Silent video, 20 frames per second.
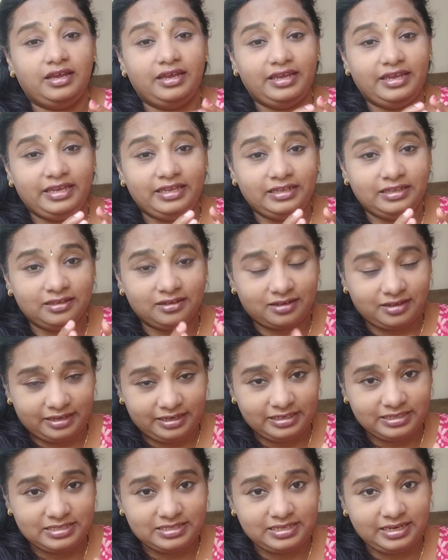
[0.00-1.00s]
In the
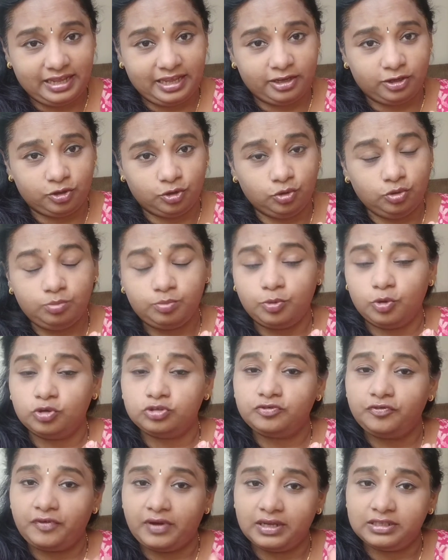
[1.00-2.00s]
current scenario, both
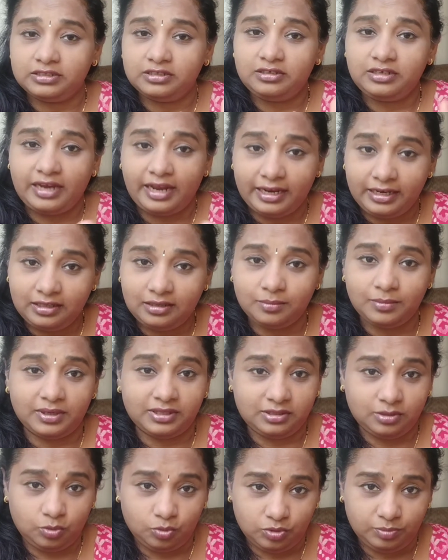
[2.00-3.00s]
father and the
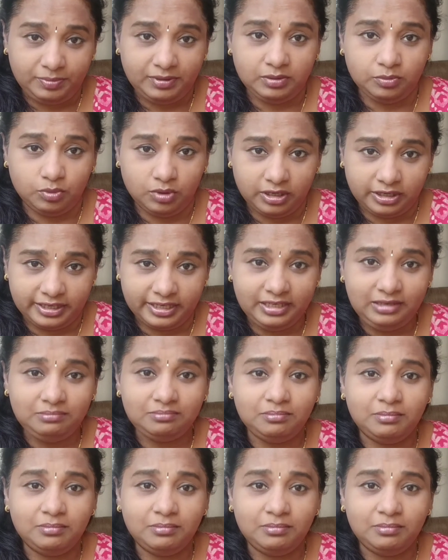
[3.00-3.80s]
mother would be working,